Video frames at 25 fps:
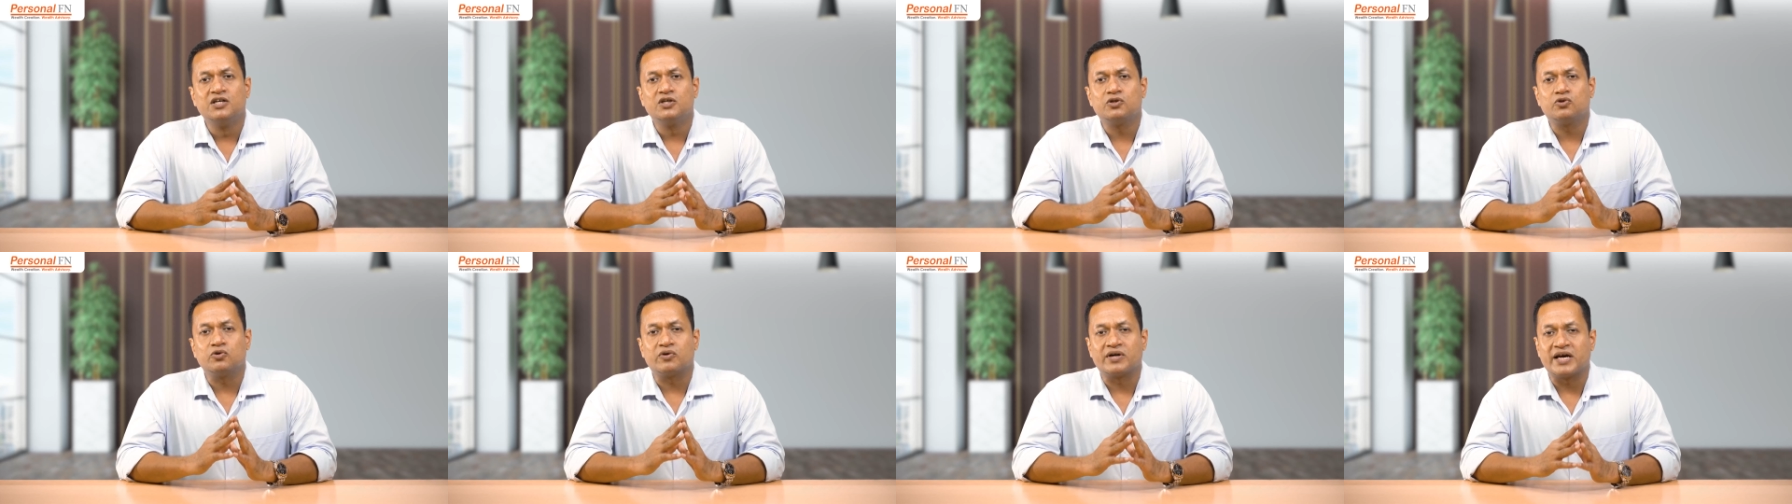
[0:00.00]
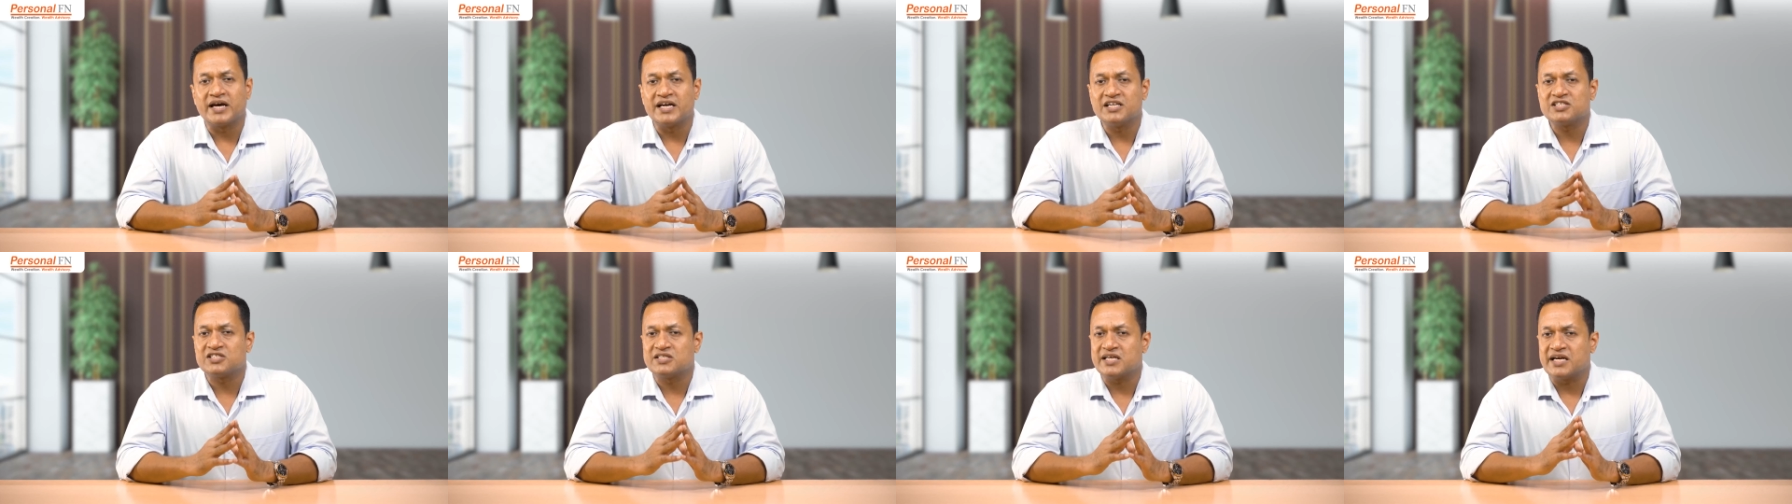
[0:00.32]
to
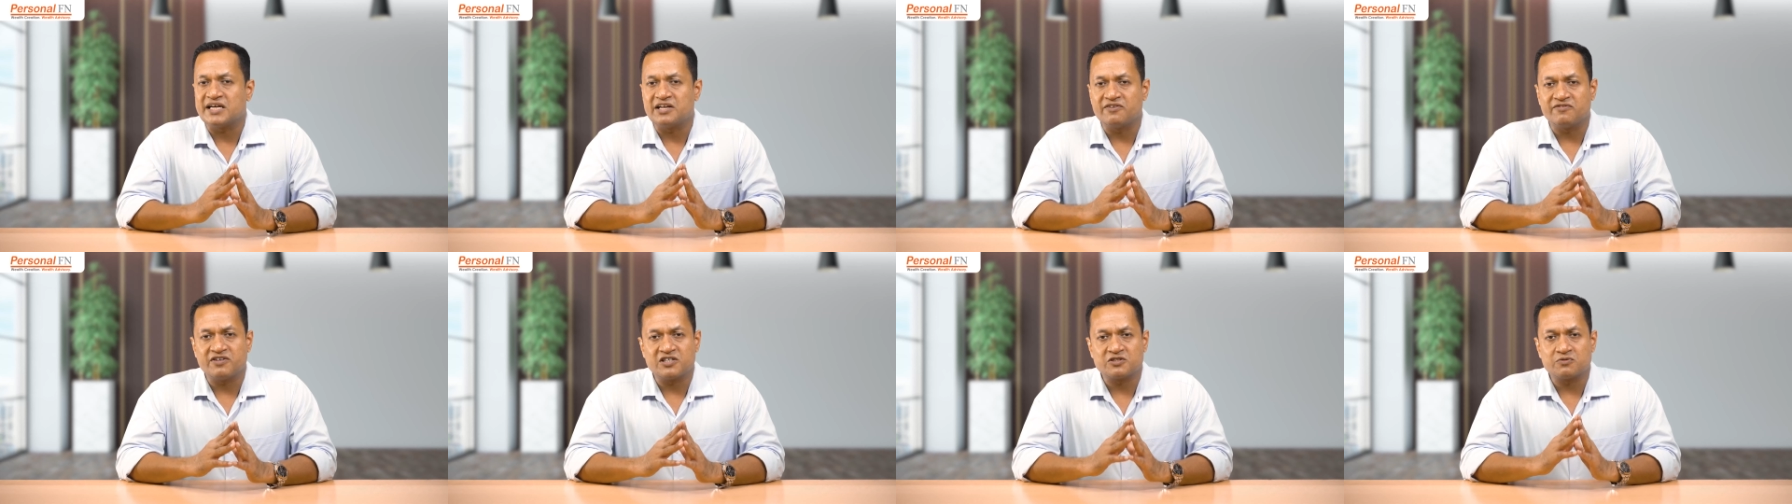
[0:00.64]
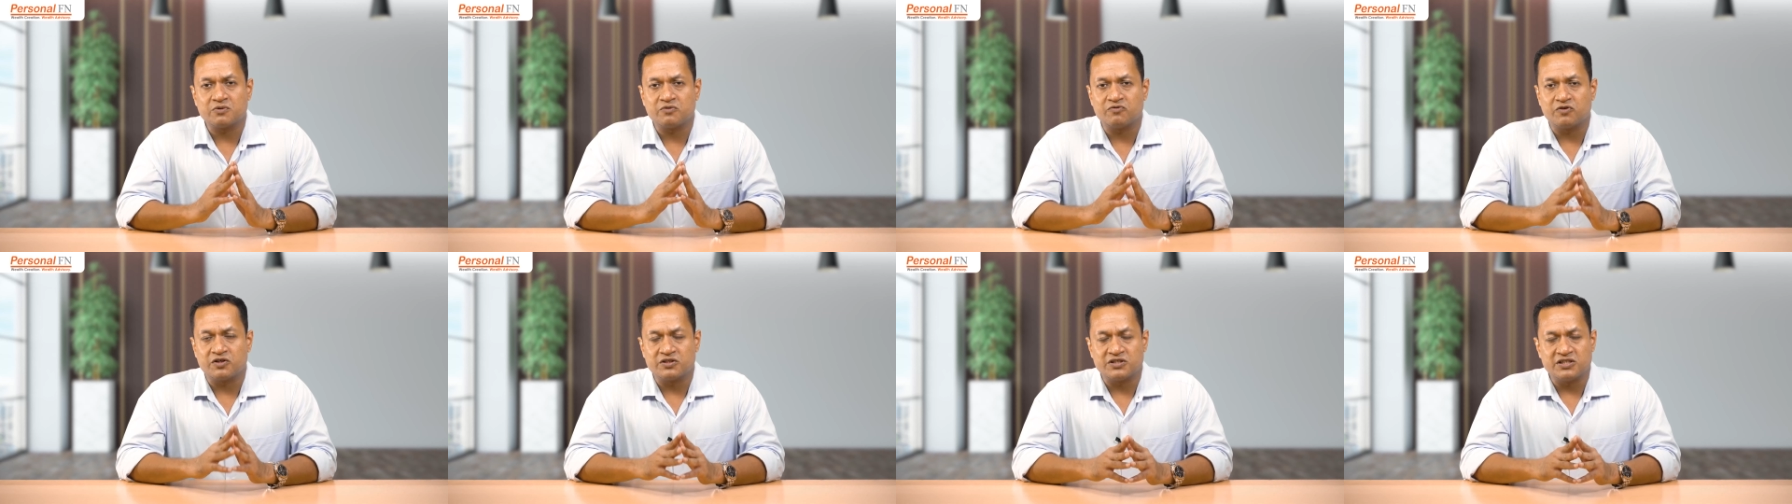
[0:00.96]
gauge their
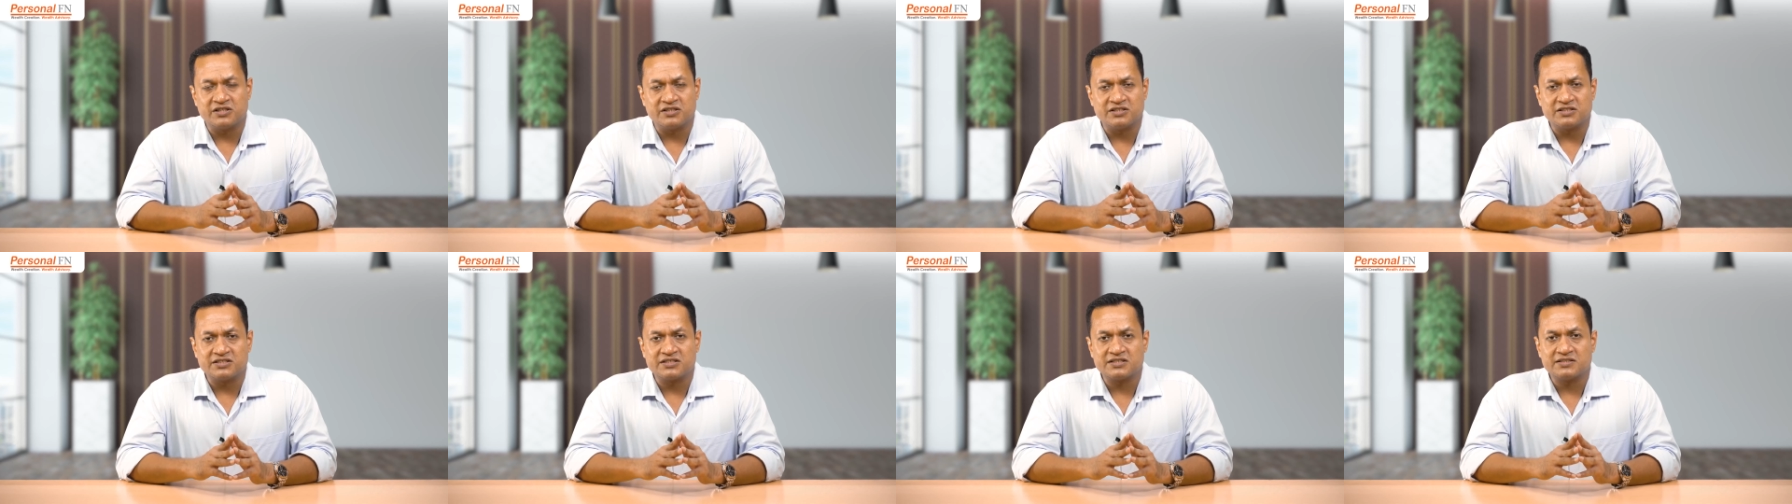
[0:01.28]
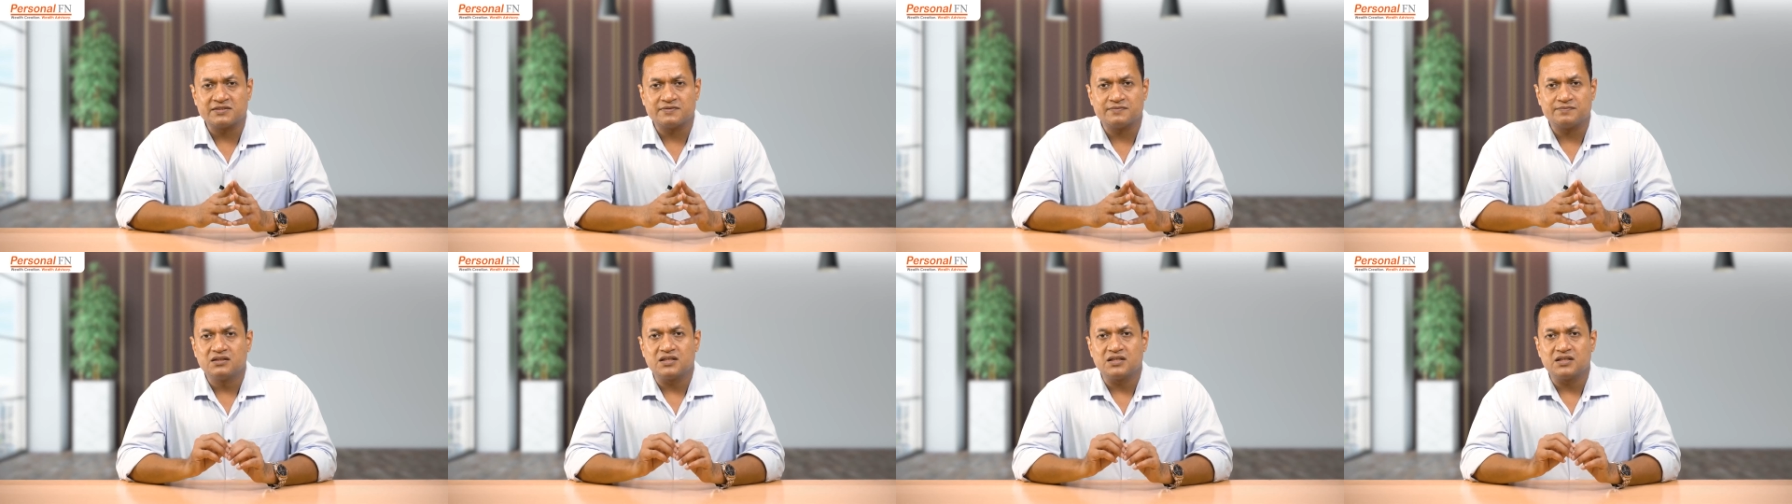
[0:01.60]
investment worthiness.